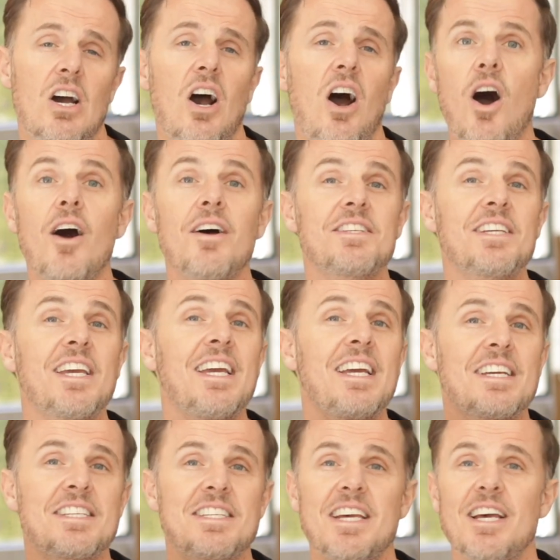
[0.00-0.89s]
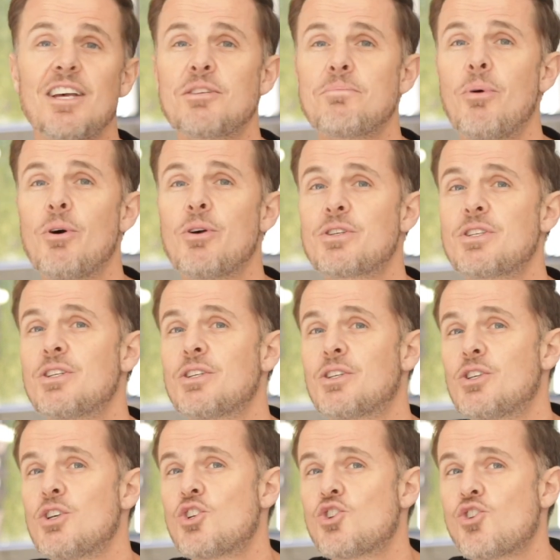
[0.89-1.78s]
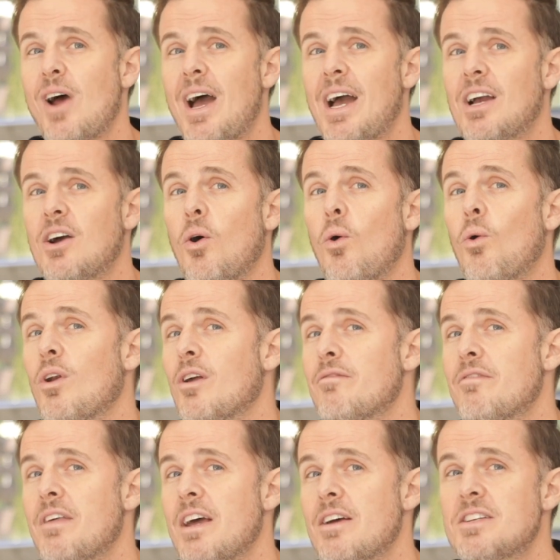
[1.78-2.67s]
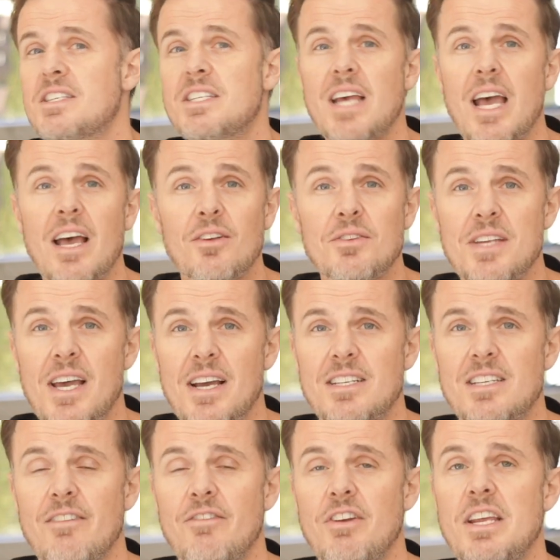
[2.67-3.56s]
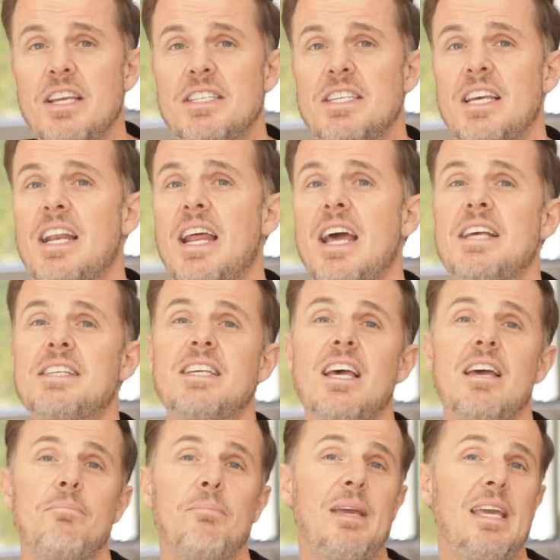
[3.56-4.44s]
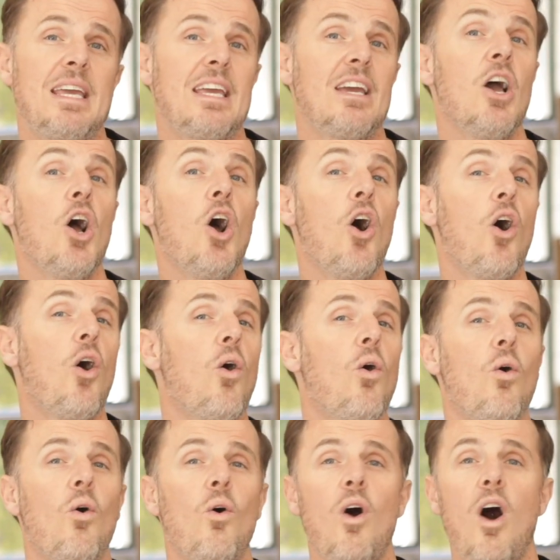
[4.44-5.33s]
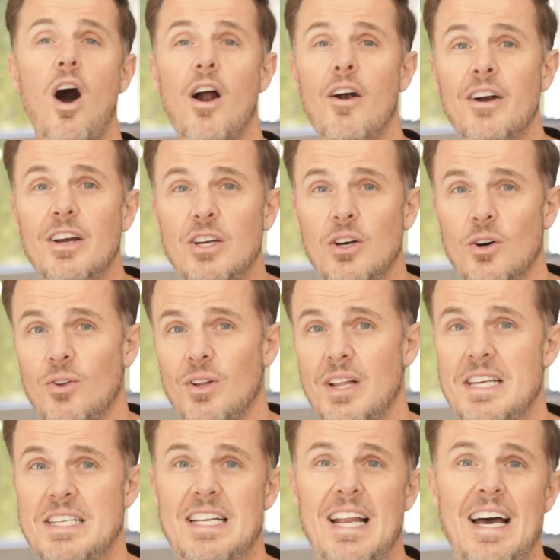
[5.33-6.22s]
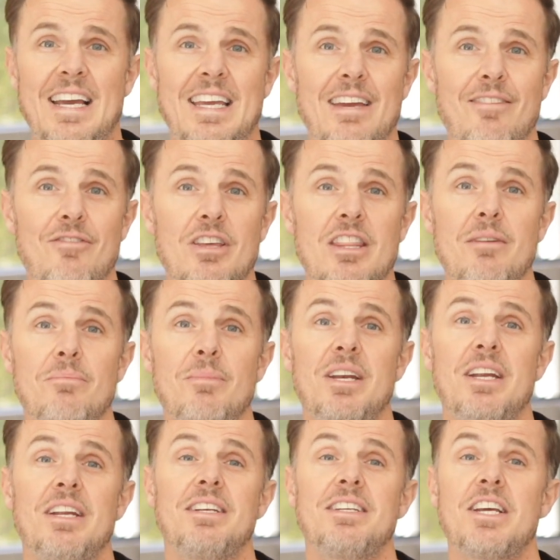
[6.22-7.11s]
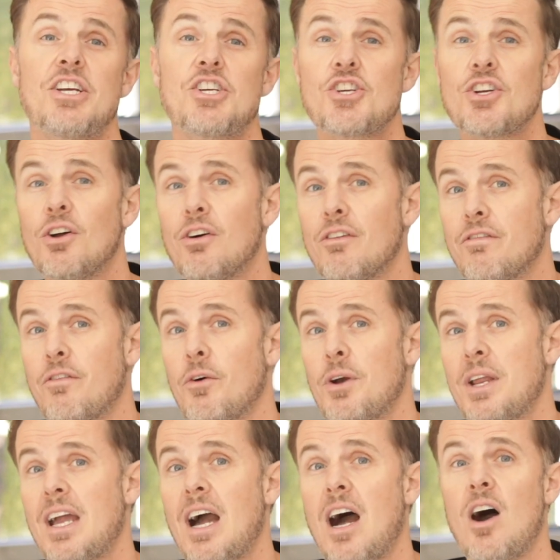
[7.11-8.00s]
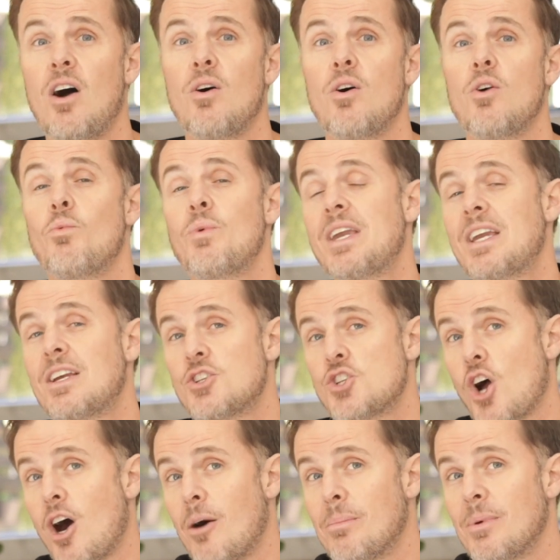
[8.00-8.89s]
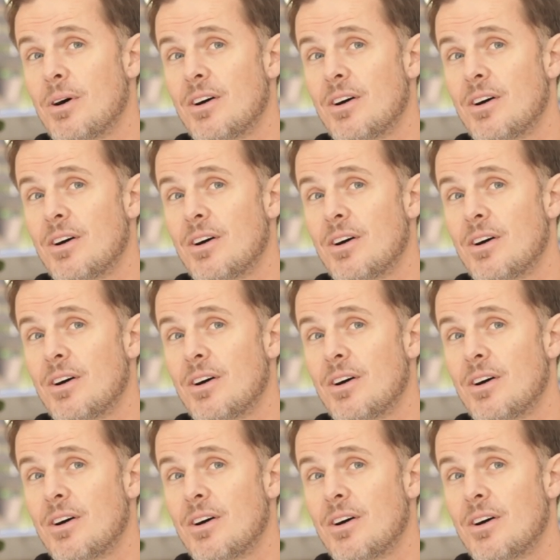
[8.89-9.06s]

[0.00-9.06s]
Asking a salesperson to track all of their sales activities in SAP or Oracle is like giving them an additional 40-hour-a-week job.